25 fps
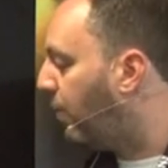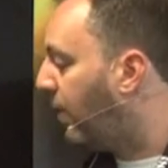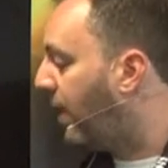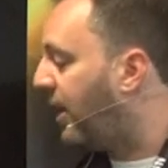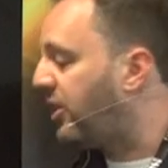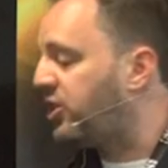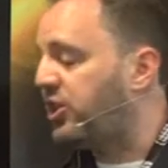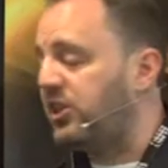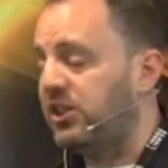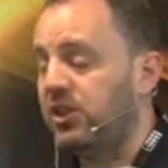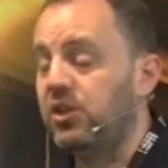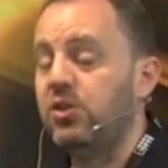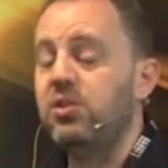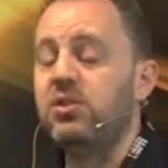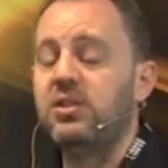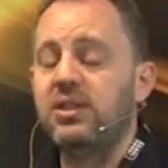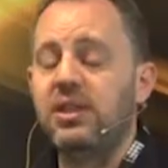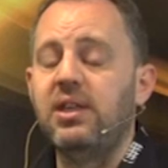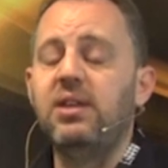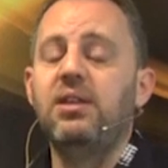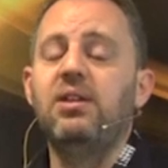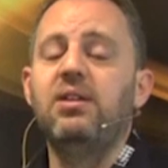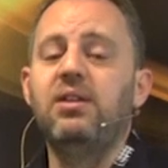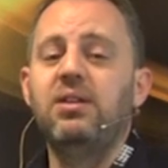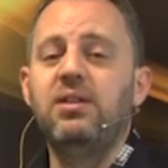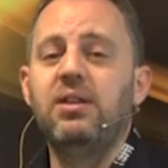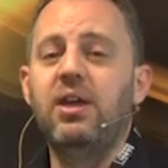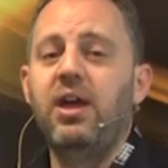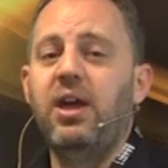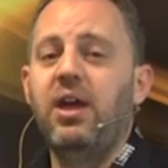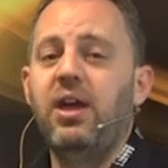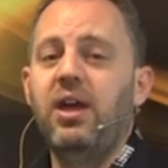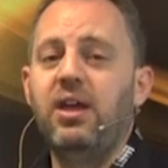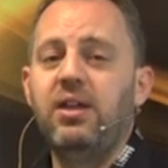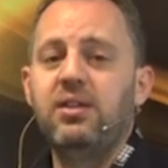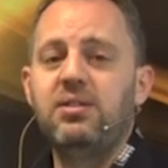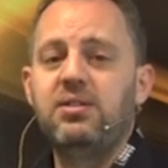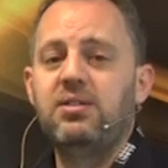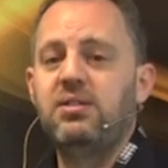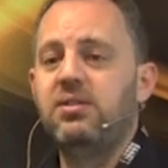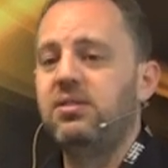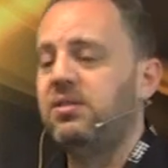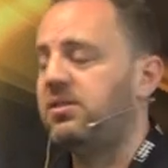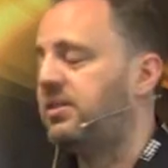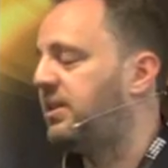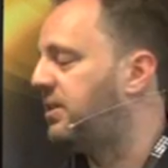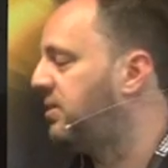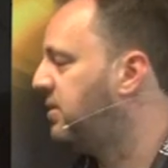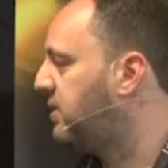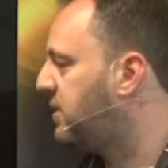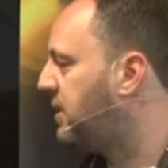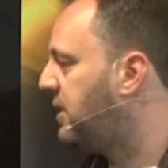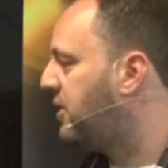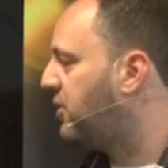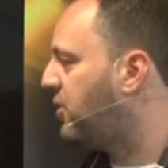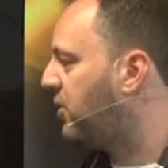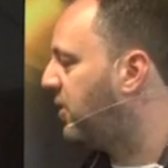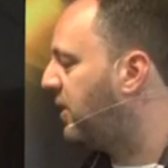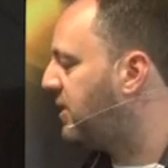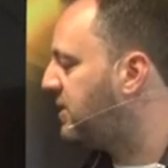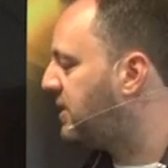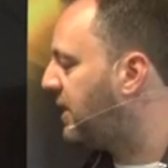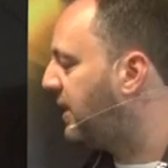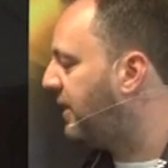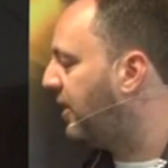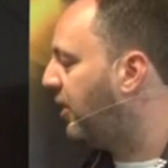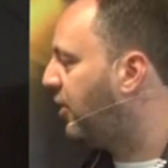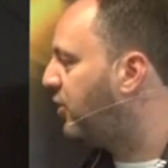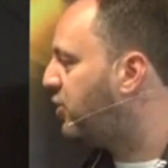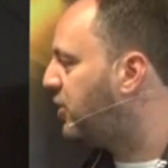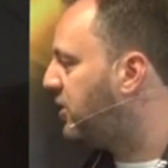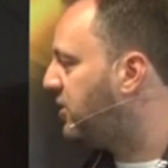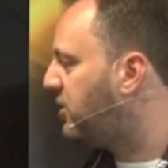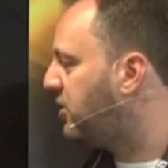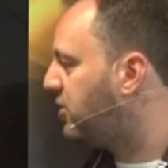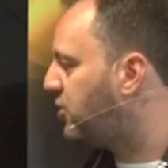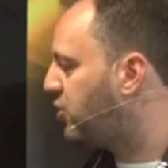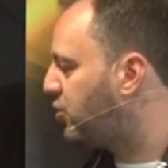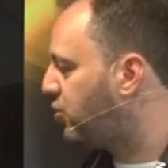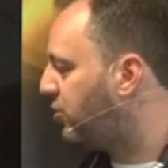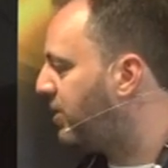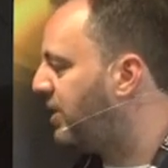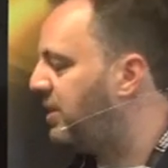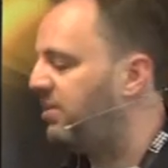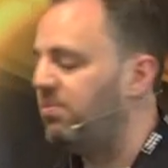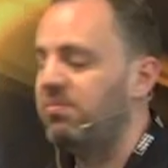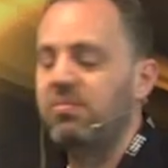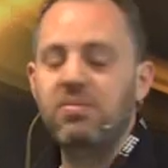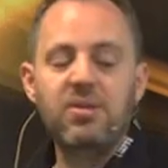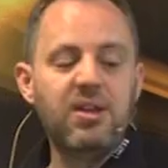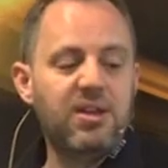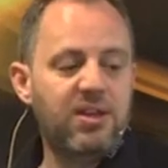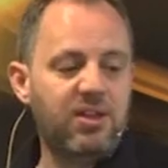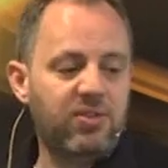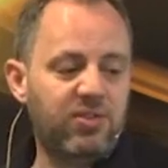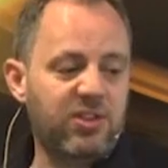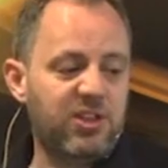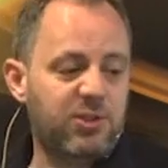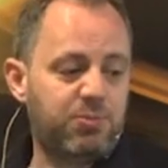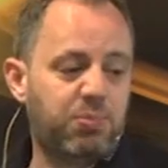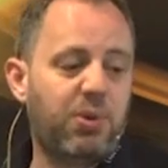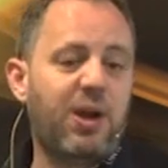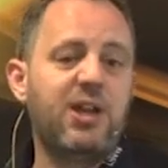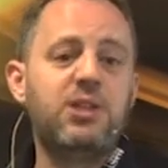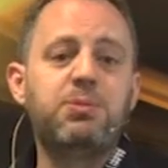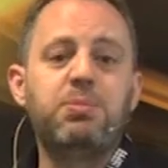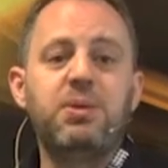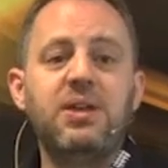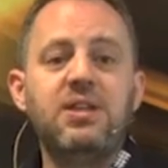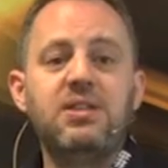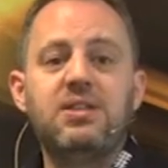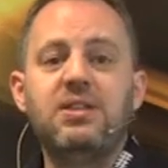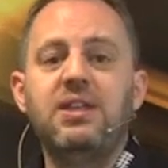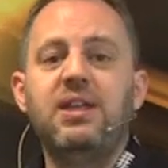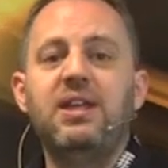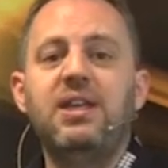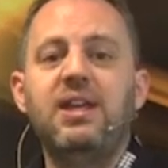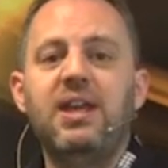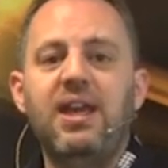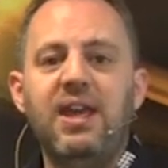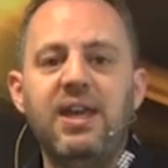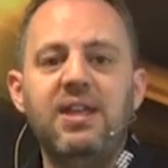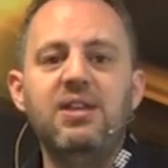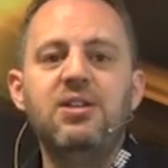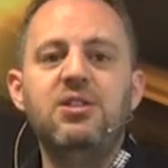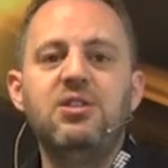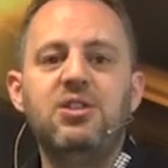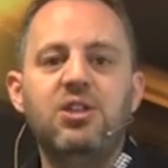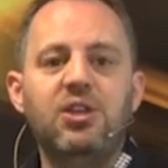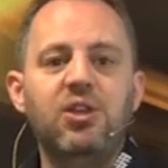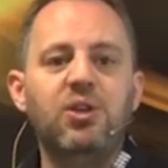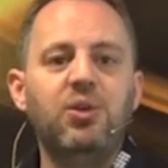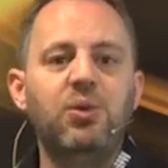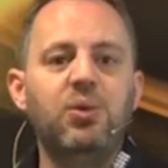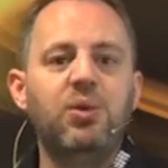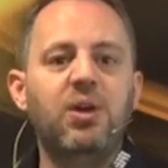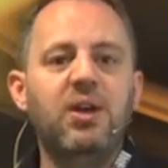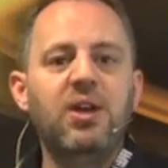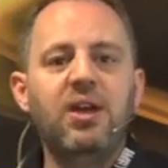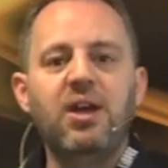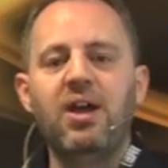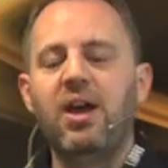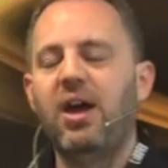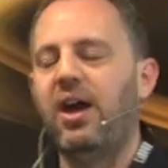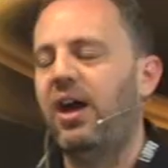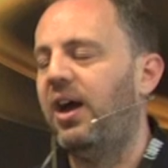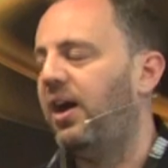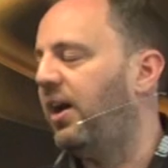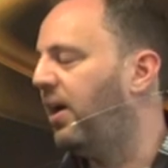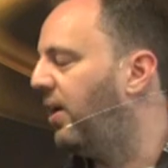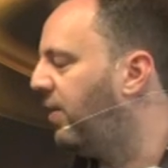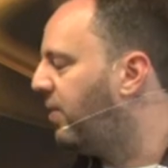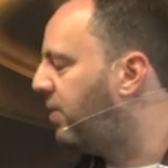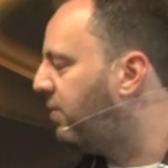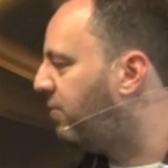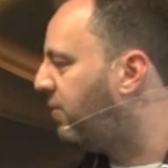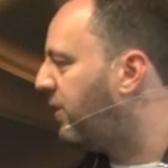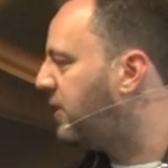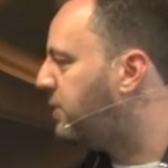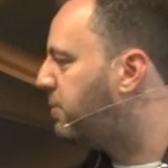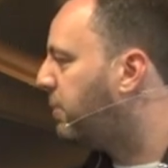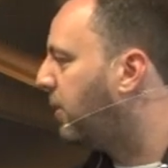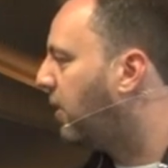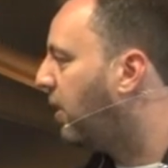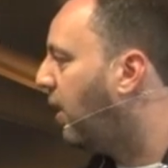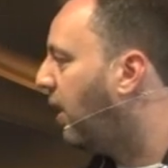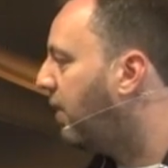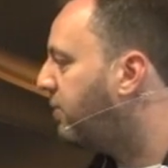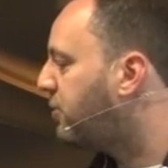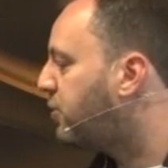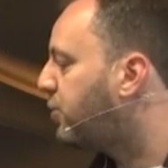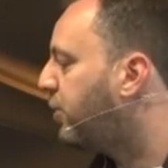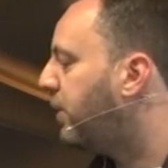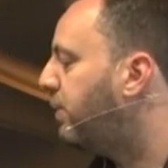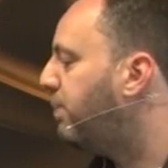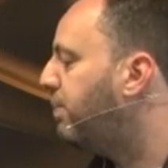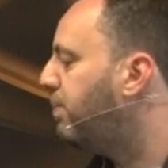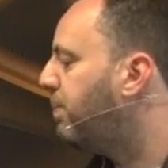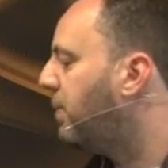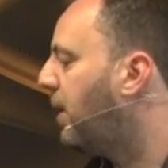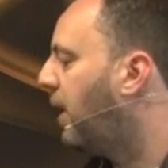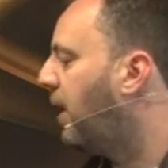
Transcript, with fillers: We're actually using Cinegize technology to stream this Prez PC into the Facebook live stream.